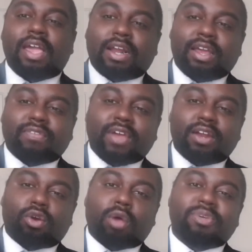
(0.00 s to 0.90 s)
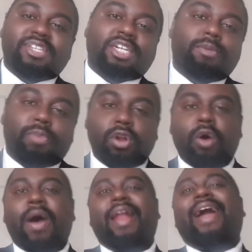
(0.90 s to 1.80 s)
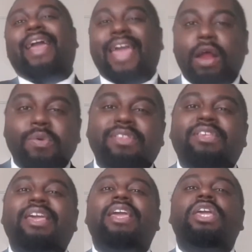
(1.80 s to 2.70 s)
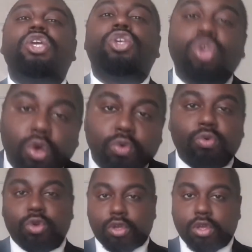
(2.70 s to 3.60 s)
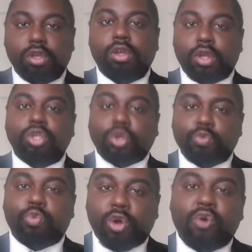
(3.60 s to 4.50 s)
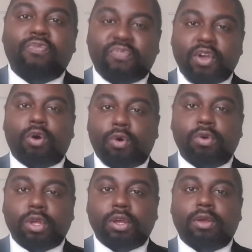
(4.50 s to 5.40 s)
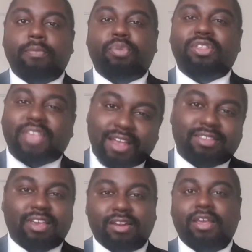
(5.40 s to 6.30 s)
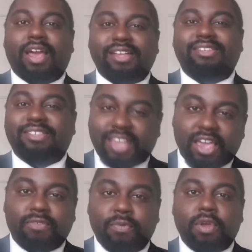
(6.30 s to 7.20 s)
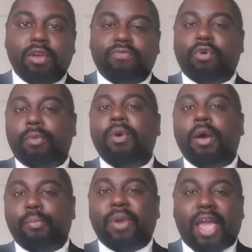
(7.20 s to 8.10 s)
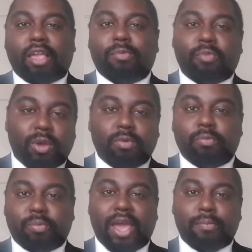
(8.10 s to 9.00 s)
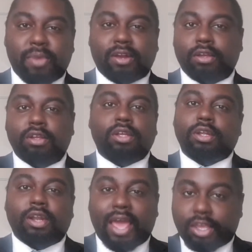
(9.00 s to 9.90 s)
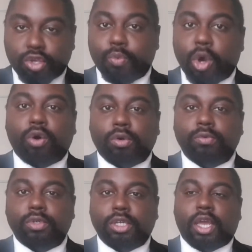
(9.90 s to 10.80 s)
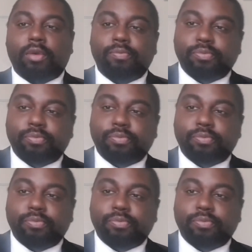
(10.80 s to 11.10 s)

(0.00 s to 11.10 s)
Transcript: leave that in the comment section below, and I guarantee you will feel protected and safe from black men. Like, you will, yeah?